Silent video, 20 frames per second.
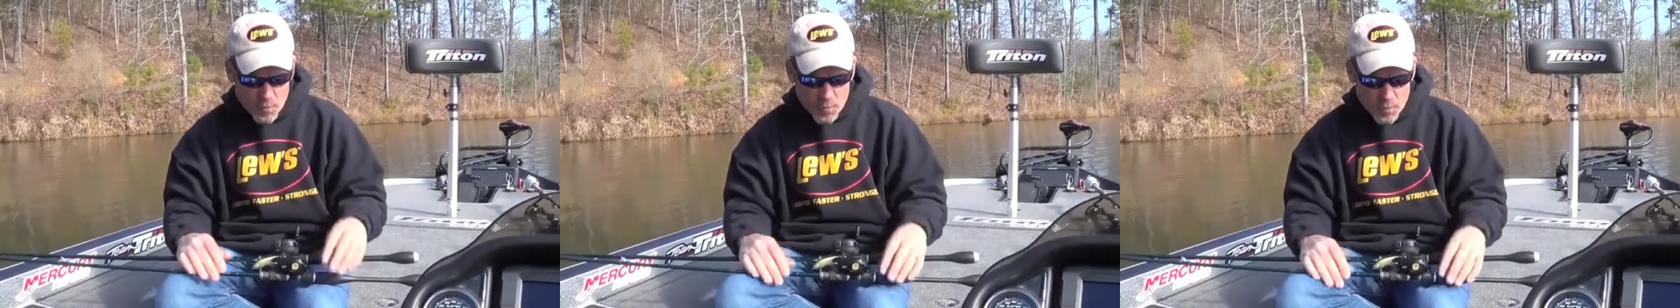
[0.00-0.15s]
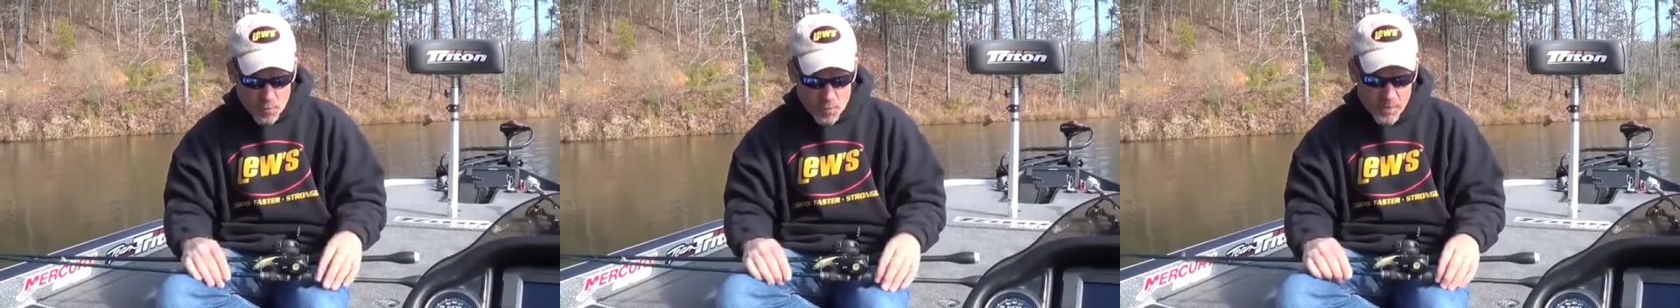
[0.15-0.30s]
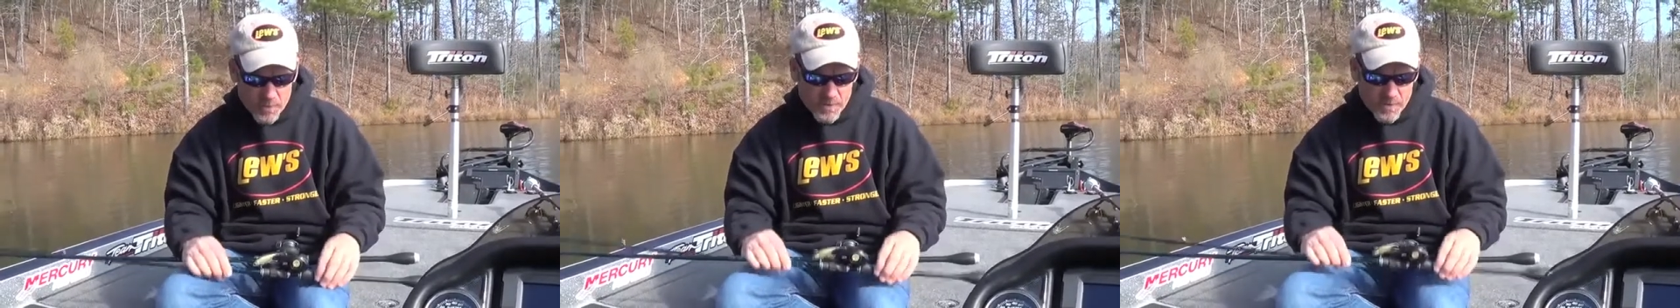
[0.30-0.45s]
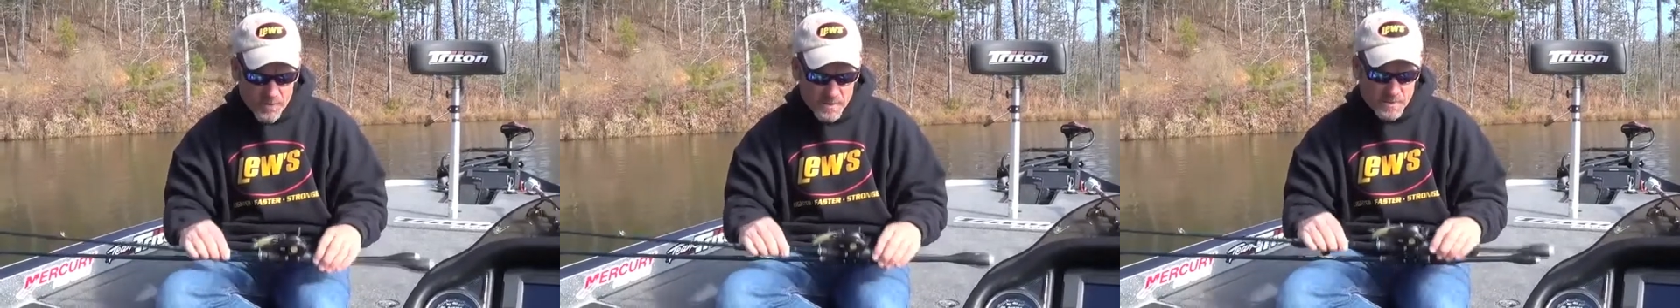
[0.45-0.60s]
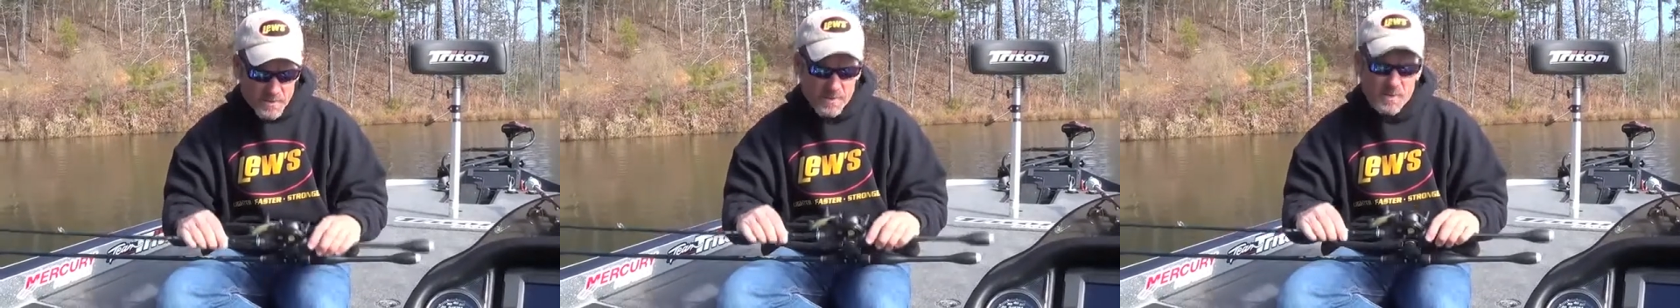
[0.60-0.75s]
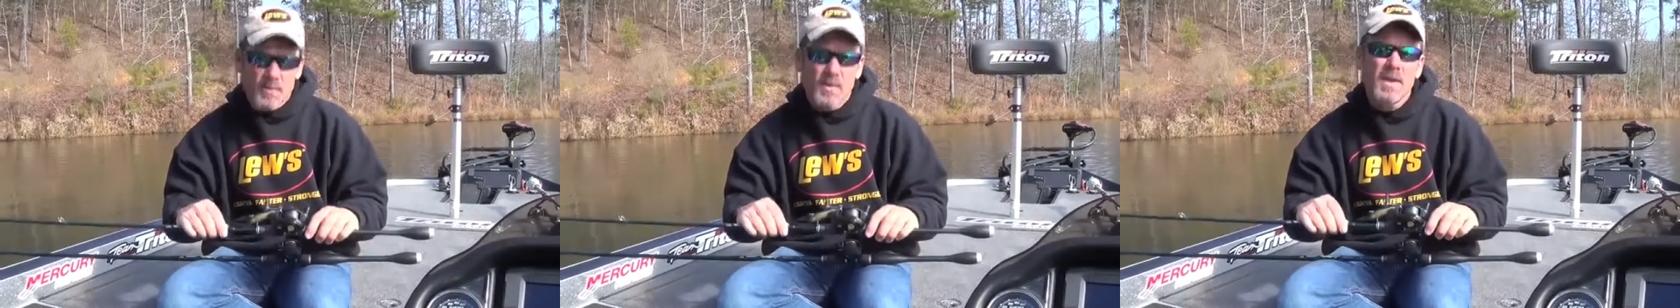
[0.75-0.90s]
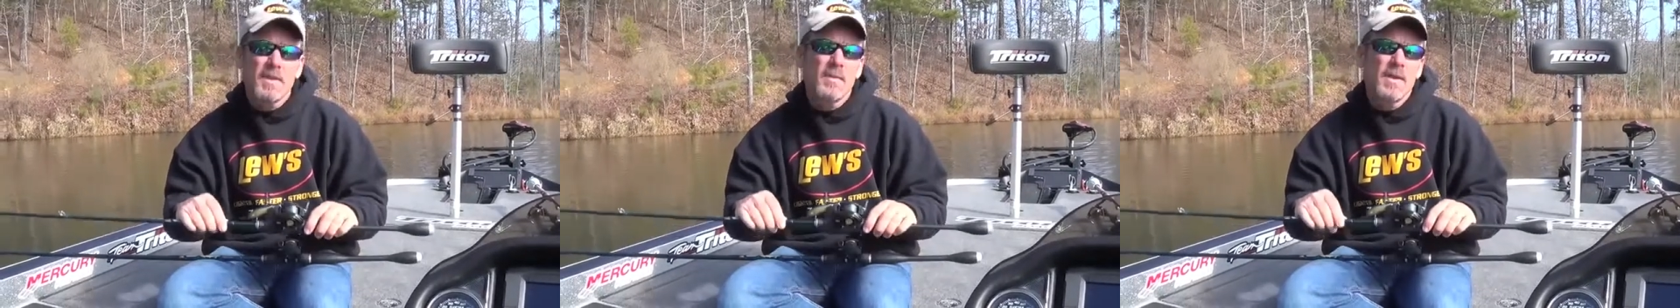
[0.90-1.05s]
whether it's the
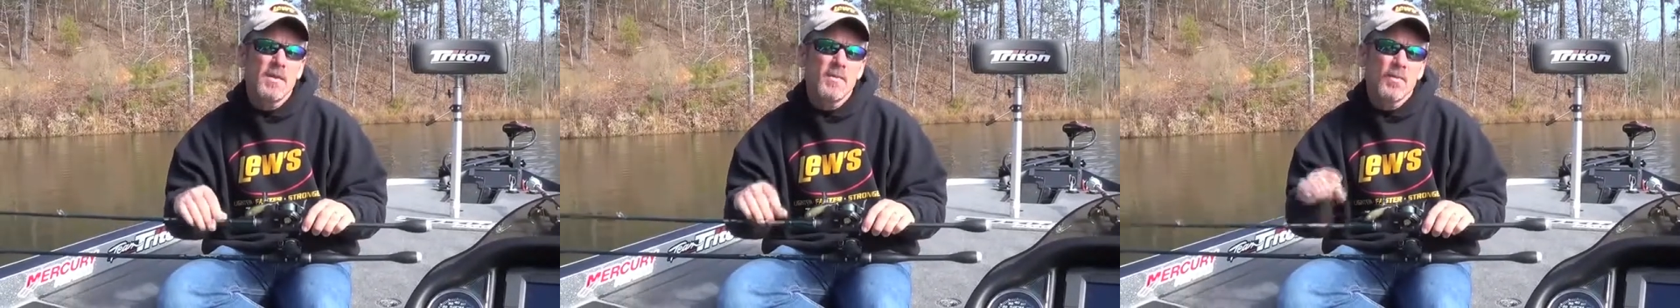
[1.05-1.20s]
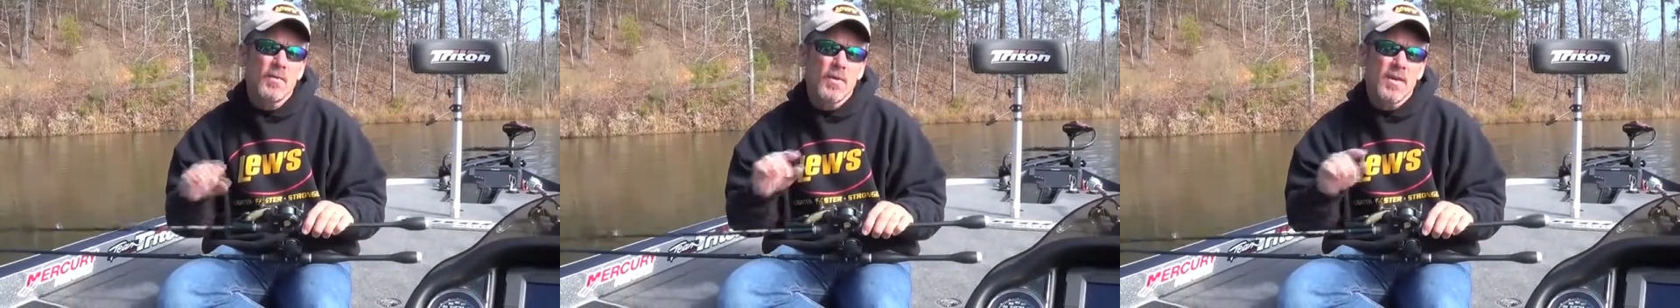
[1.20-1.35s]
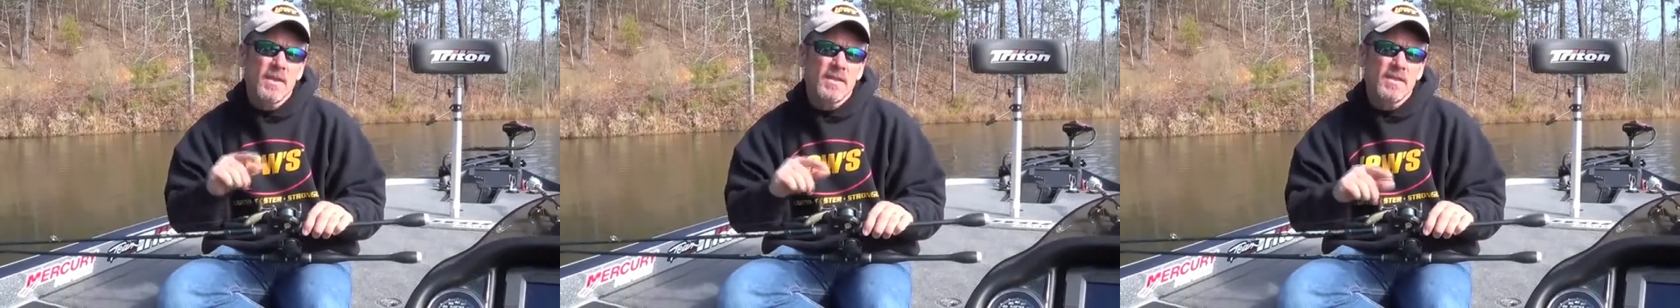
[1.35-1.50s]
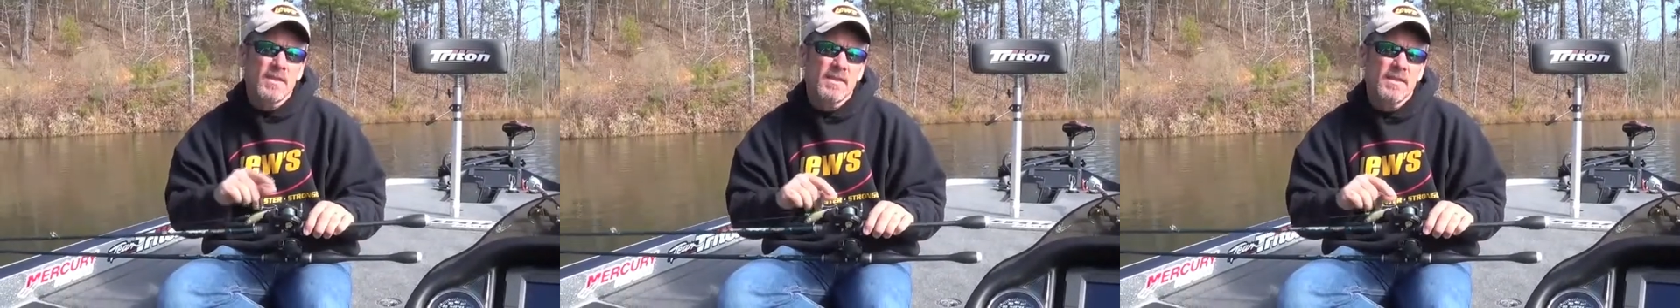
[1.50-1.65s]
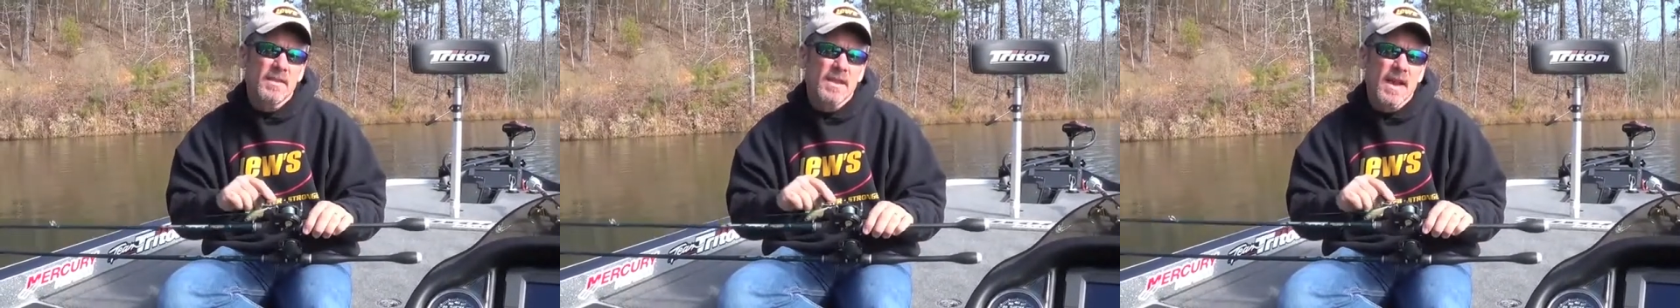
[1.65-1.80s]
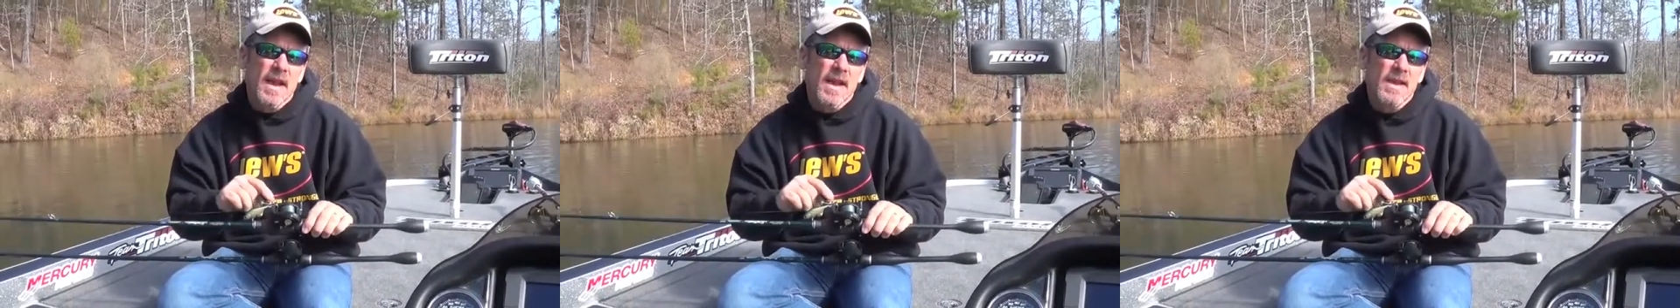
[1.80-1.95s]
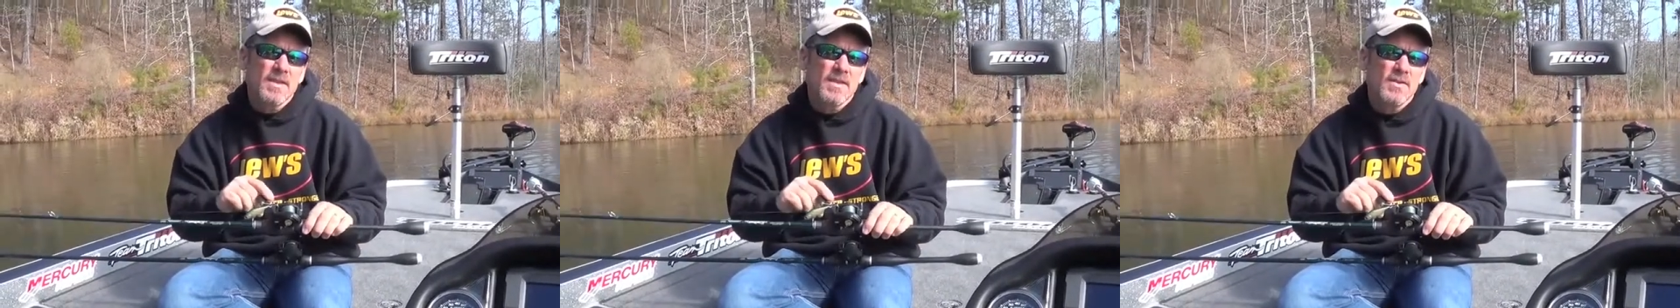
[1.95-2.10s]
BB1 that
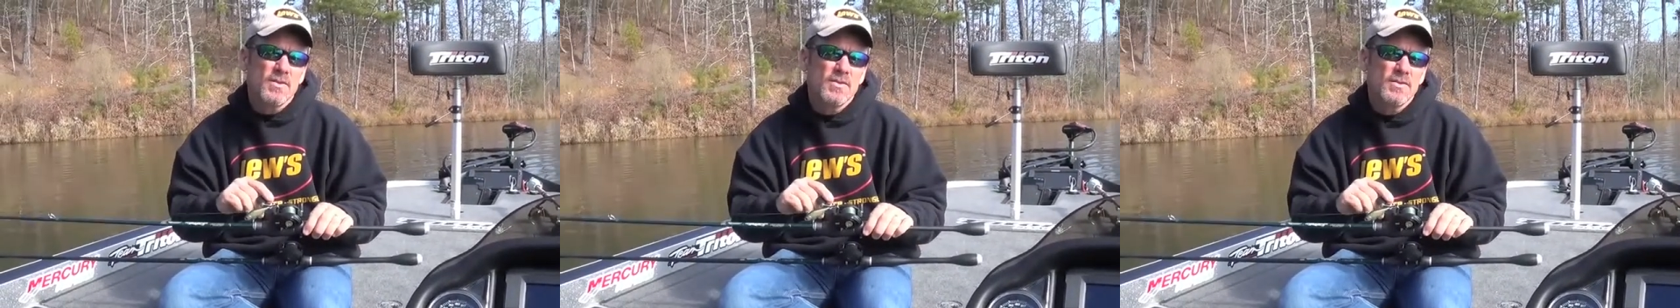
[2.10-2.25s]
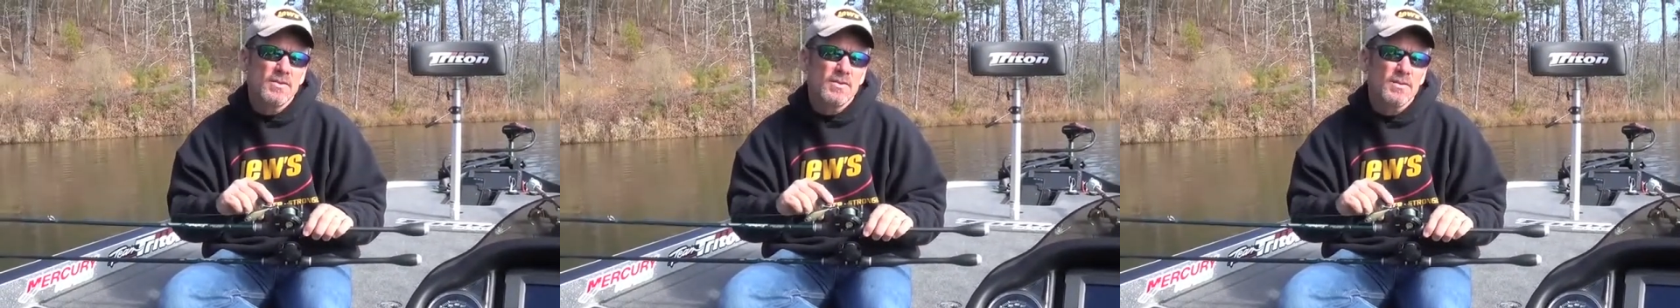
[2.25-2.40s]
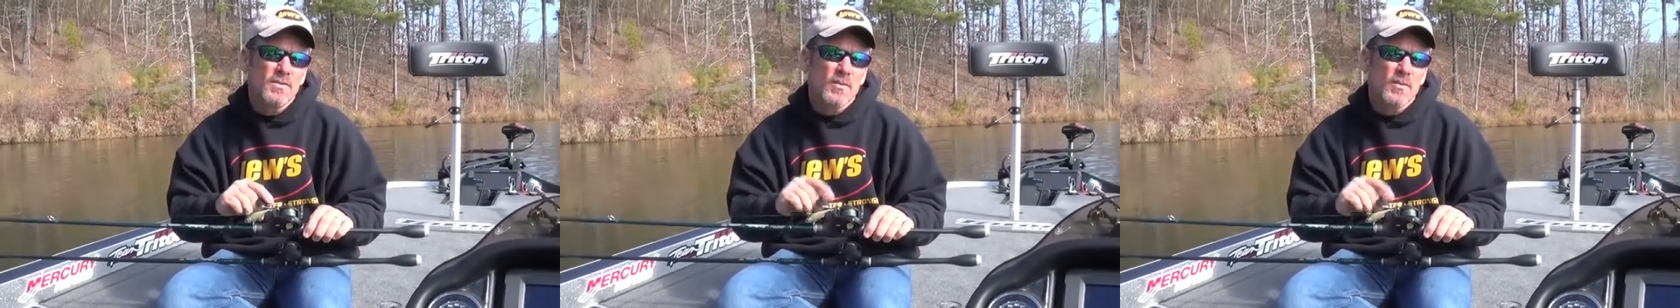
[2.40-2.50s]
I used